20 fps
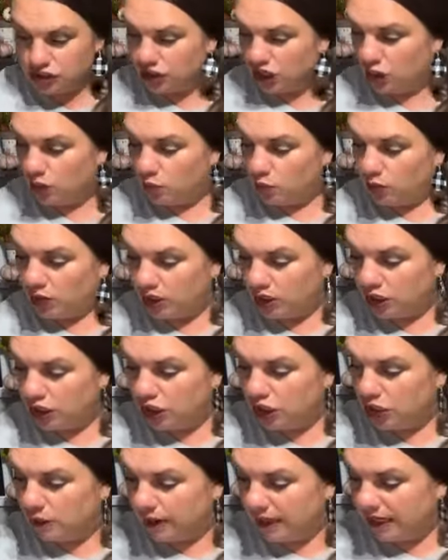So we're
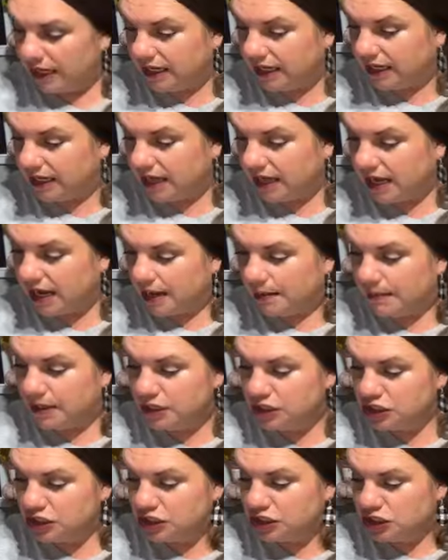going to go in and I'm
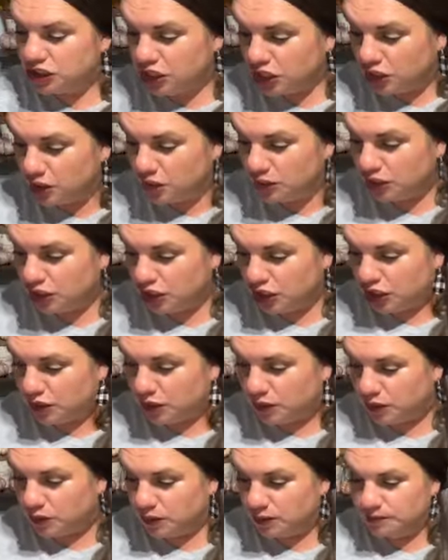going to show
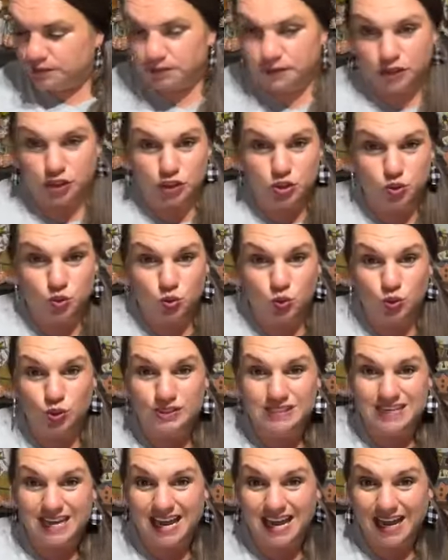you the
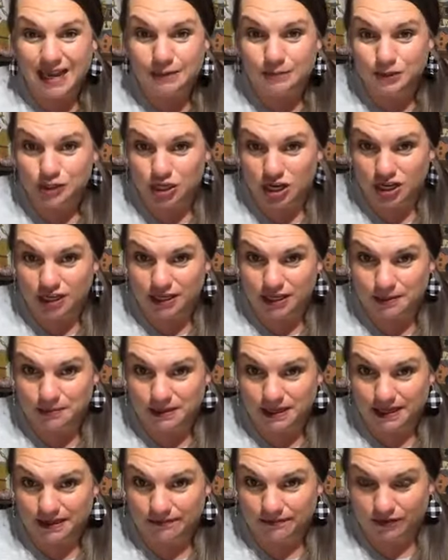Tool Time Chalk It
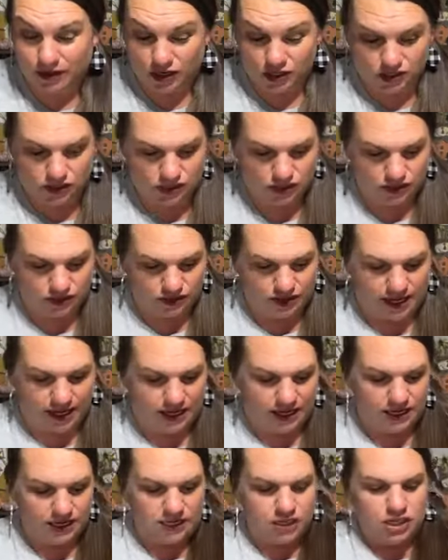Up kit first,
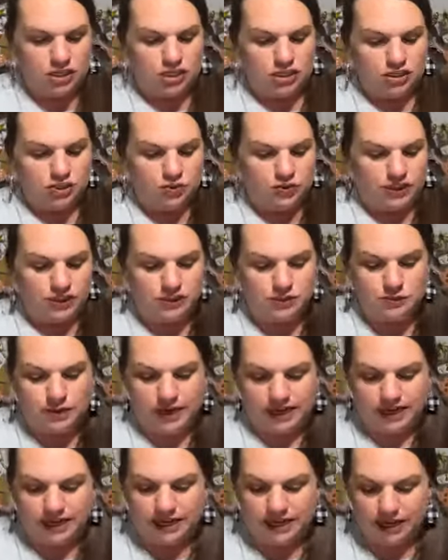okay? So this
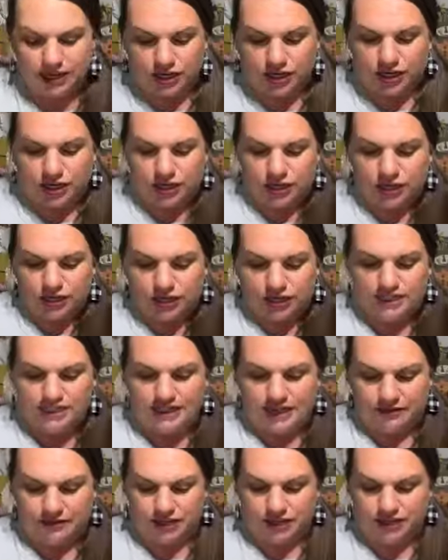right here
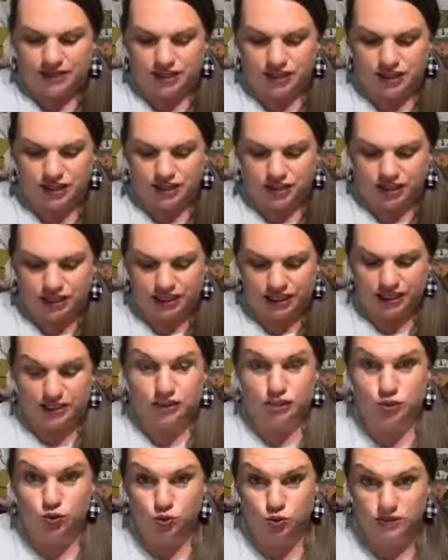is everything that you're going to get
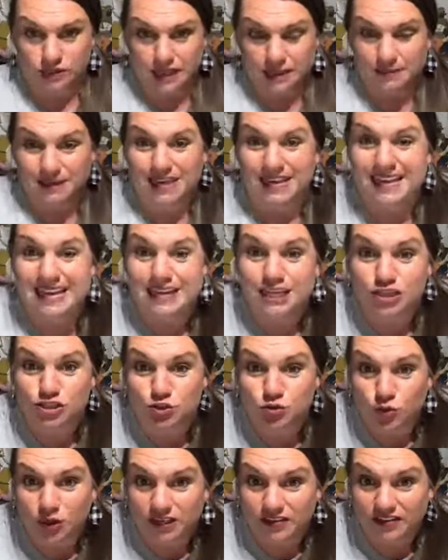in the Tool Time kit, and it's
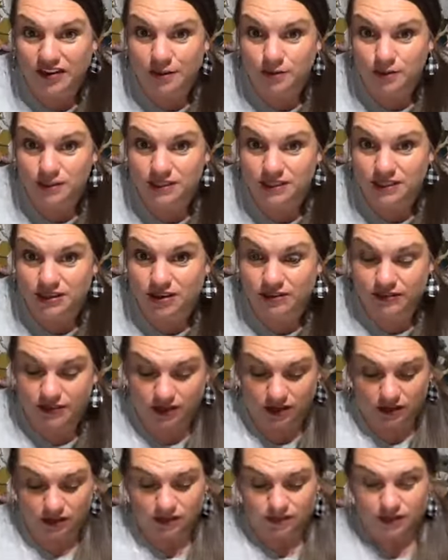25%
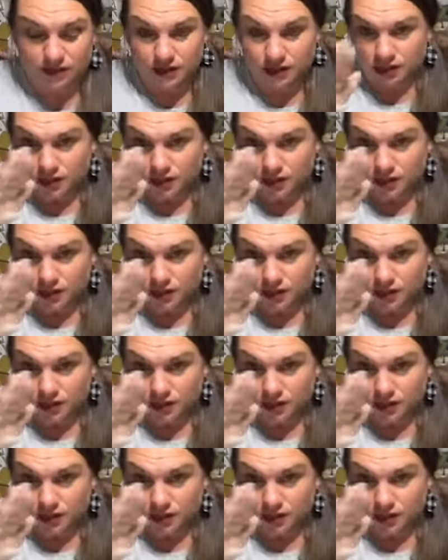off, y'all.